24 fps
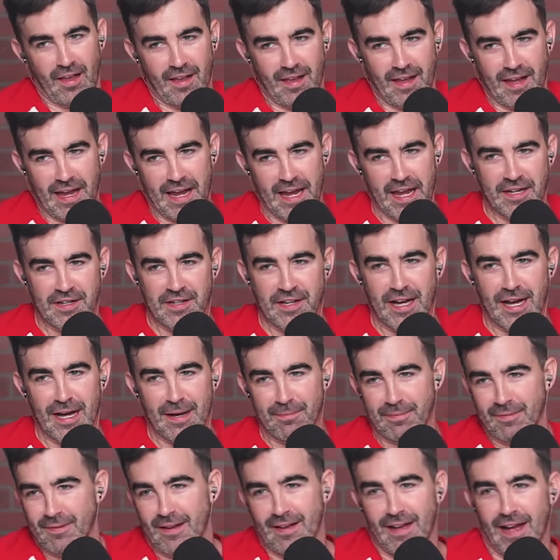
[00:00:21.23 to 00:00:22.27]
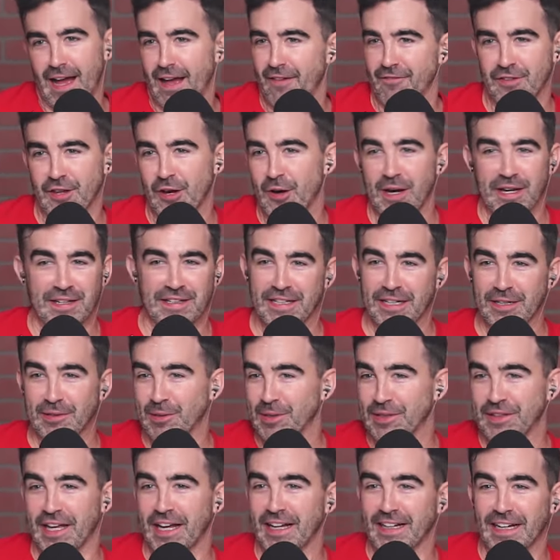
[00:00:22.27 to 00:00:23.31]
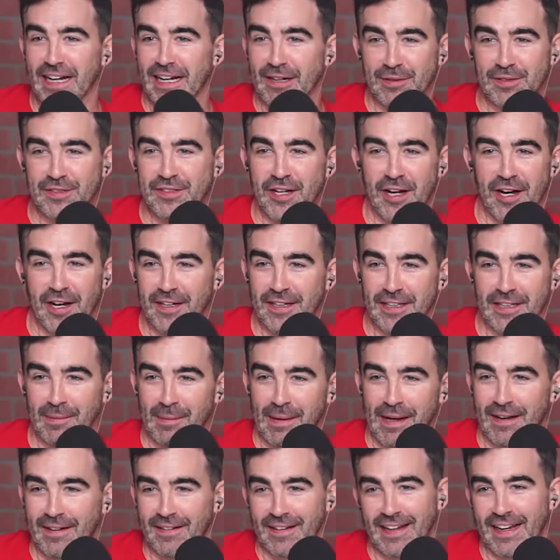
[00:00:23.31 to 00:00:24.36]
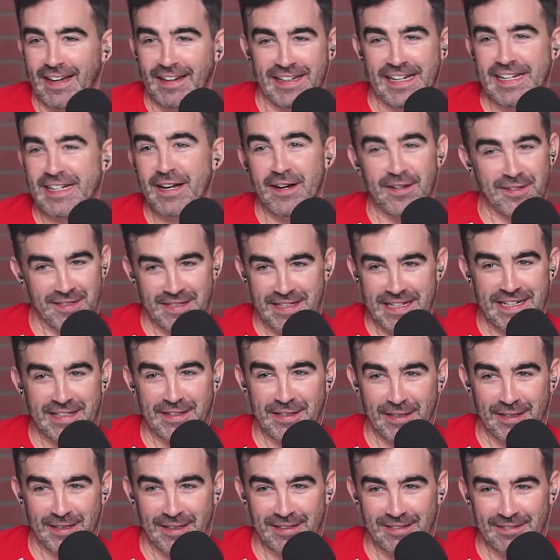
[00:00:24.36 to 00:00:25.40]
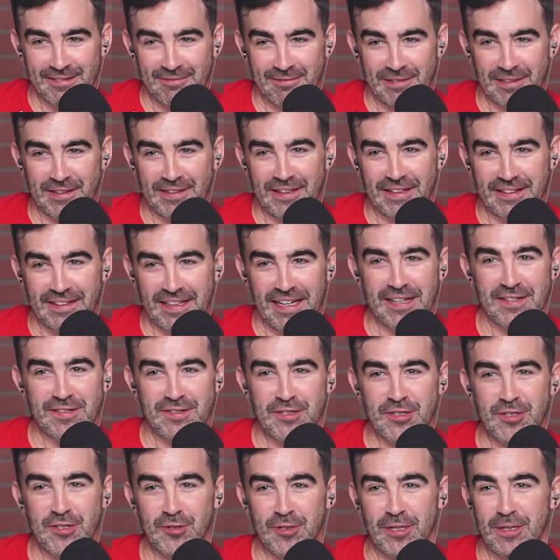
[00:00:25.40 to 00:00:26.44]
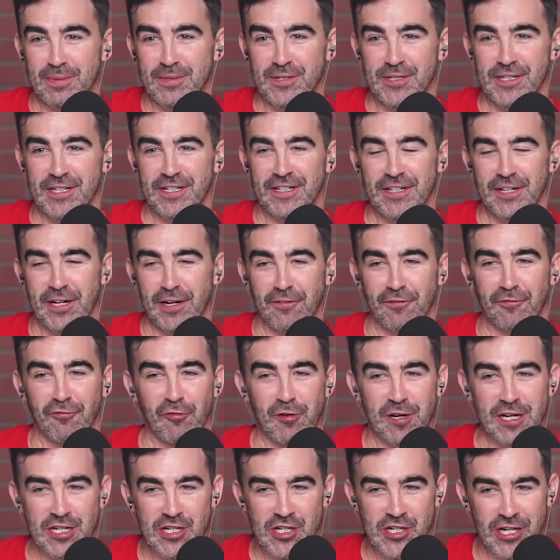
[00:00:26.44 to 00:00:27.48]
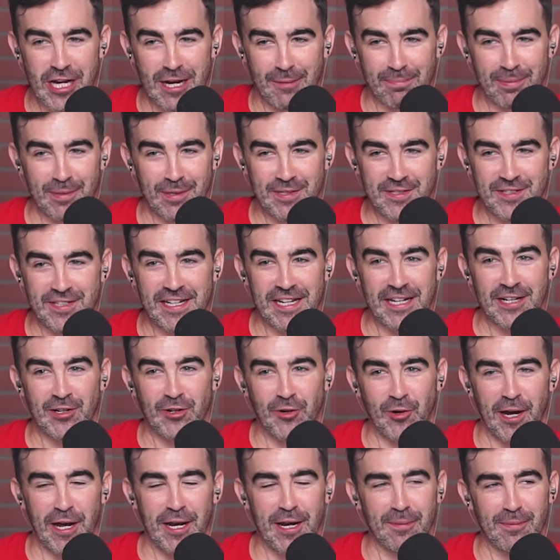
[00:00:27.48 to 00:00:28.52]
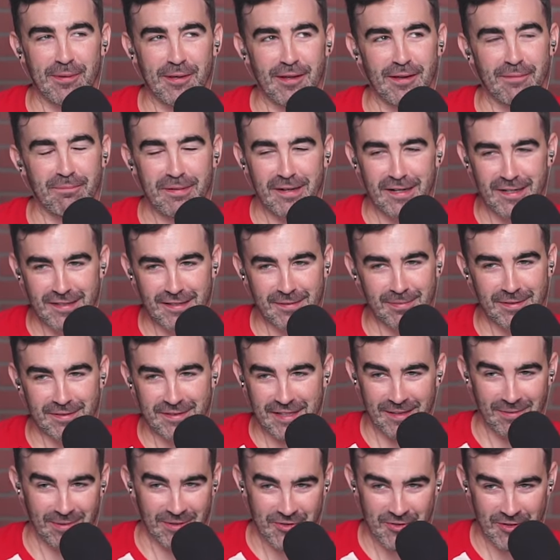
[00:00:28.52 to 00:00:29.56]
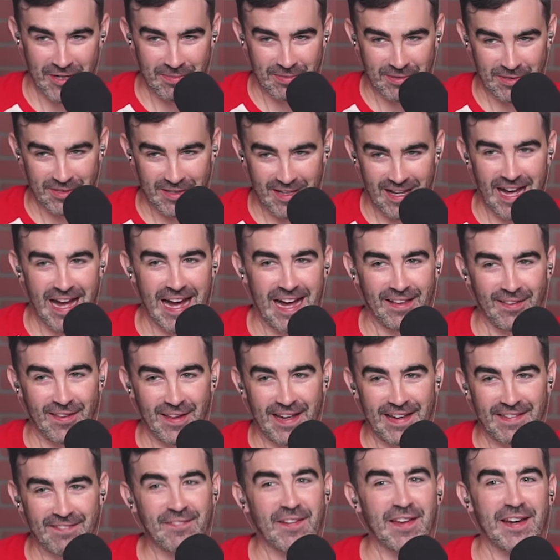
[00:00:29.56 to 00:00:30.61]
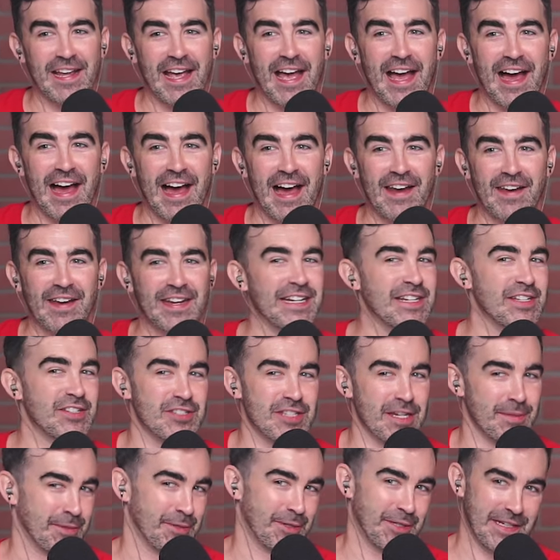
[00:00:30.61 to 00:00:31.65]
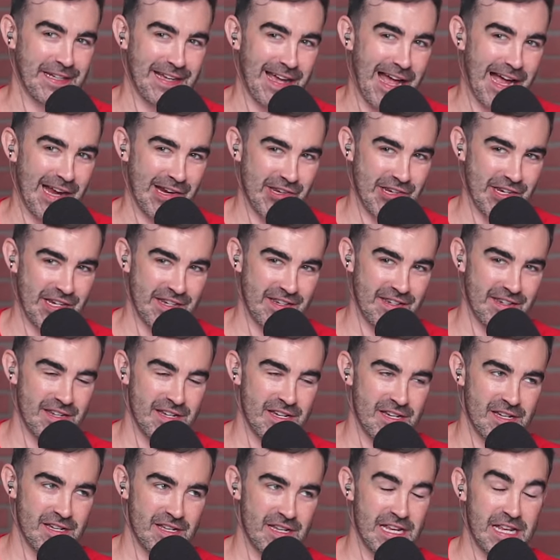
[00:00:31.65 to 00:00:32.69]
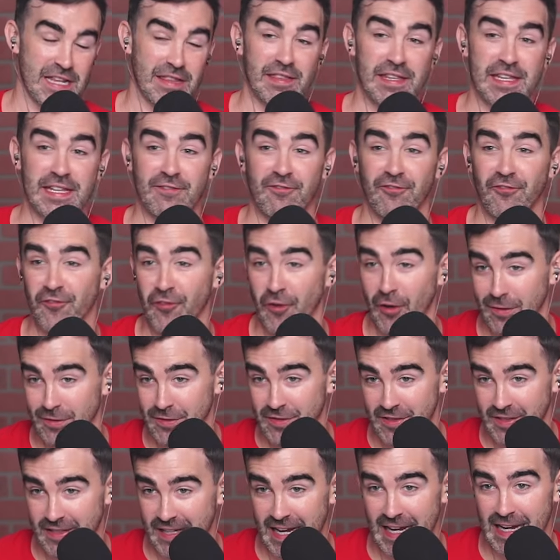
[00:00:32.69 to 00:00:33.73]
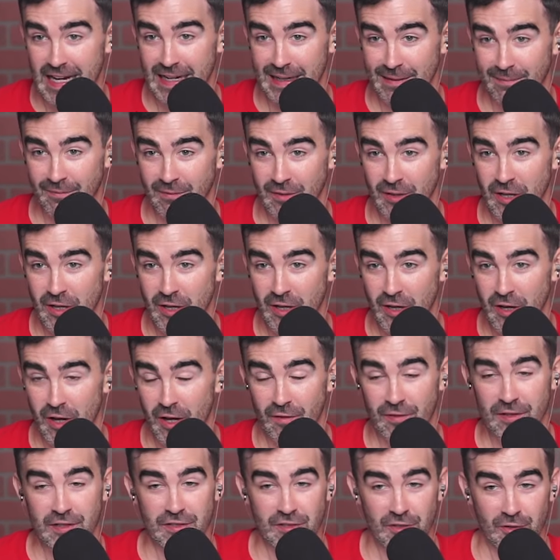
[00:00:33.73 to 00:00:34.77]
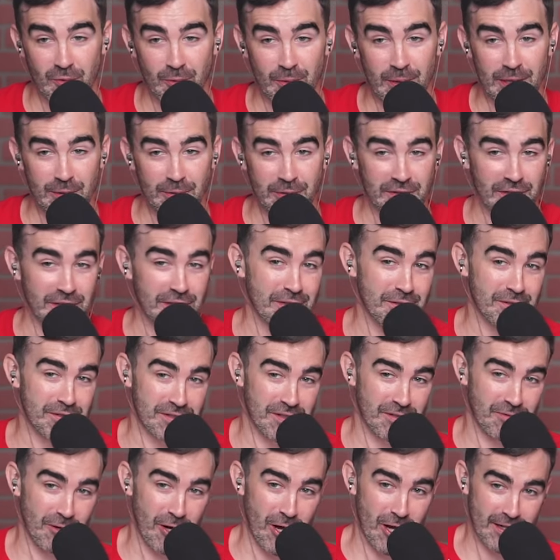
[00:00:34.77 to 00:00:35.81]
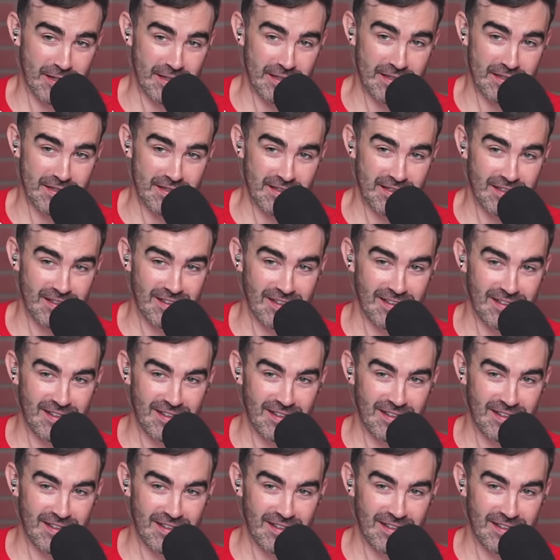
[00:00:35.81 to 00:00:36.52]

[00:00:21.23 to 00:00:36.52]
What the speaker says: Hand up, I have no idea what that guy was talking about, and he doesn't either, with his description of Reed Sheppard's incredible possible double dribble highlight that he had in summer league action in the first game of his career with the Houston Rockets.